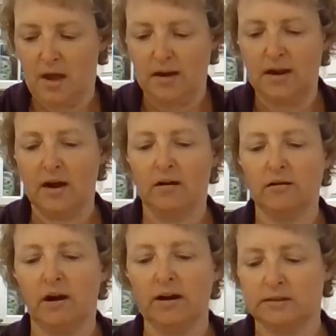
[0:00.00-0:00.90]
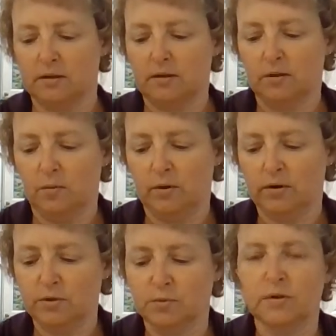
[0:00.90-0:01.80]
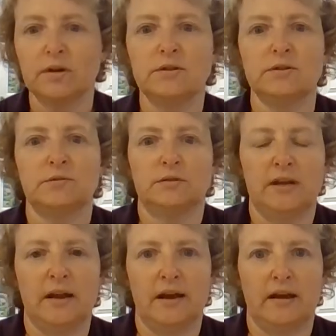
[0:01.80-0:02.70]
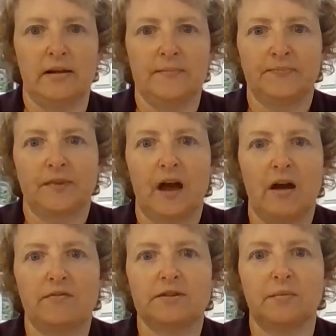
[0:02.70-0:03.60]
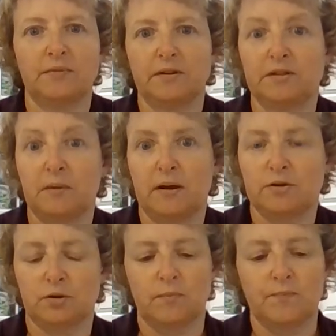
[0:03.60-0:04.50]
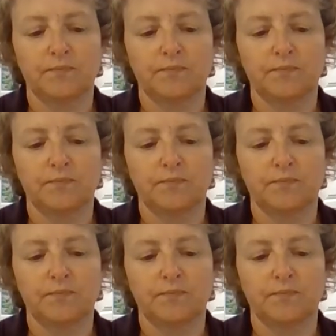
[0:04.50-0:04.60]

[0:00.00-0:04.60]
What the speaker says: Now, guys, the words we're going to do today have something special.